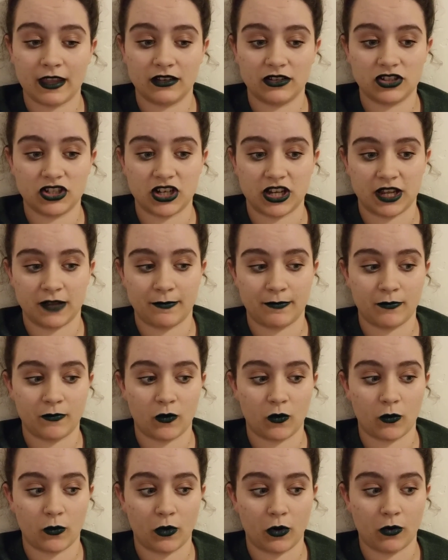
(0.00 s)
She
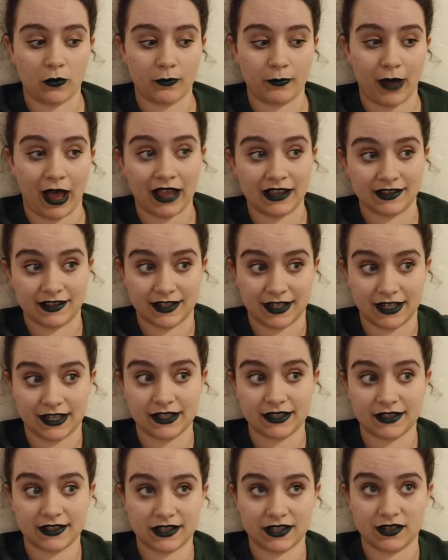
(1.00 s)
buys
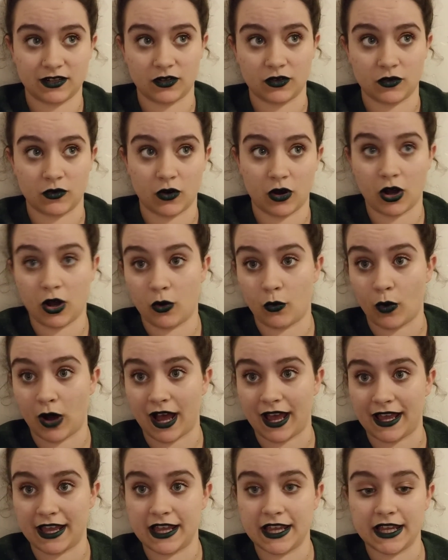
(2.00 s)
tickets to
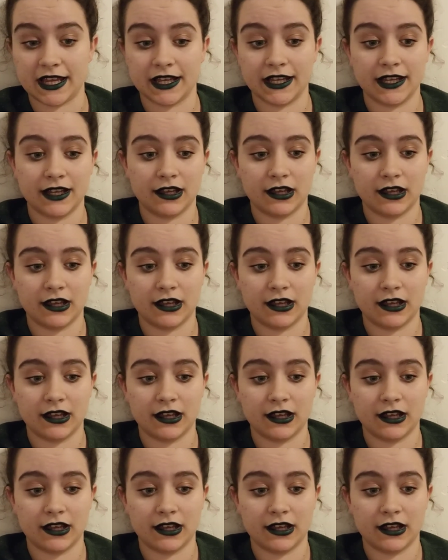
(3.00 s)
Hawaii,